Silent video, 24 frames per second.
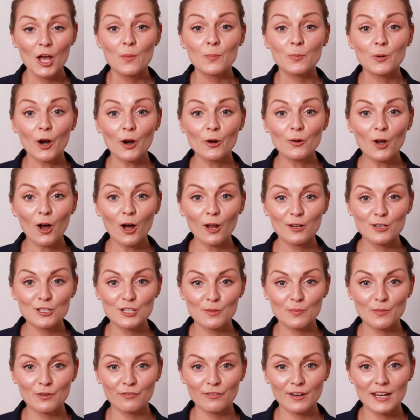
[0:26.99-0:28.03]

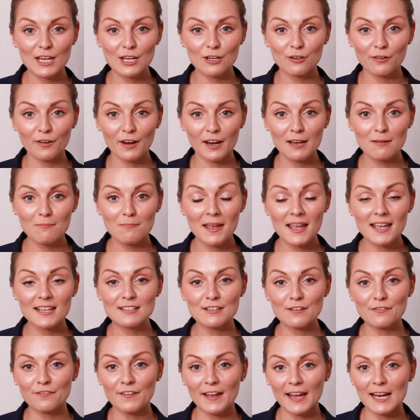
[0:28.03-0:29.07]
Pro-Collagen Marine Cream is
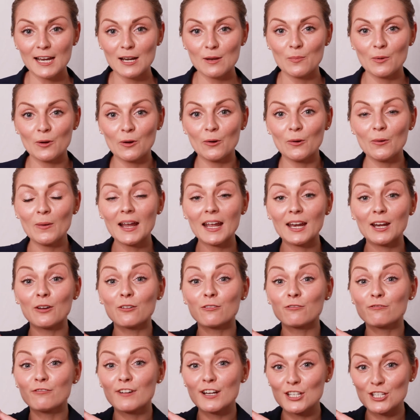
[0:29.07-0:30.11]
available in
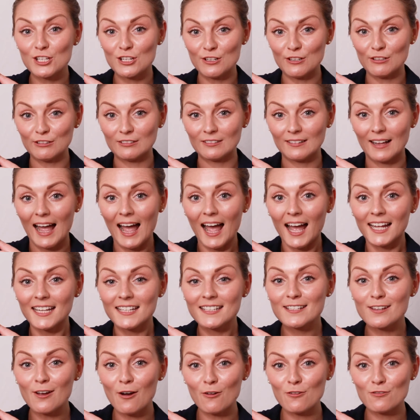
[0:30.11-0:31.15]
original
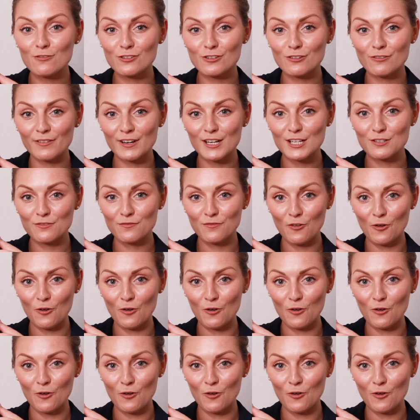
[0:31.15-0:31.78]
and ultra-rich